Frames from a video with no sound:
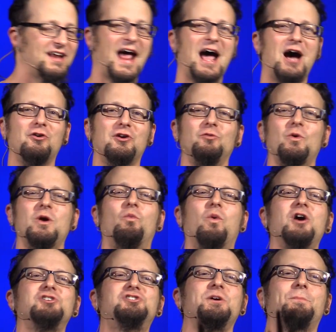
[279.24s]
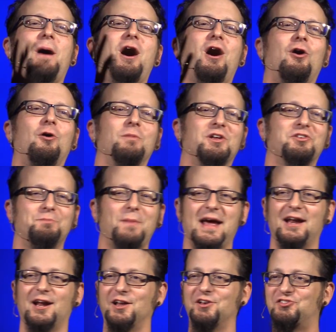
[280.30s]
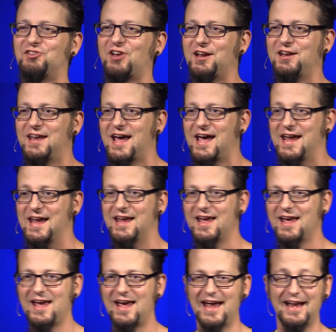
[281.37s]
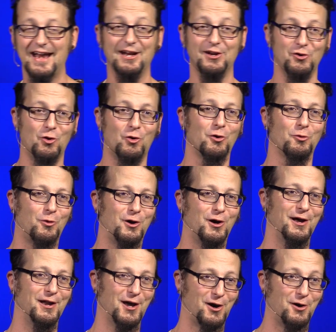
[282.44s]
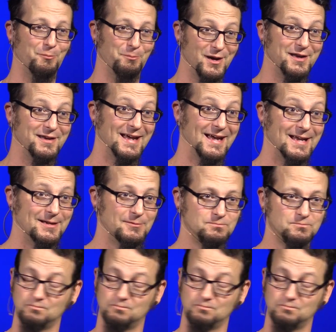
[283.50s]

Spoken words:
said, how can we worship a homeless man on Sunday and ignore one on Monday?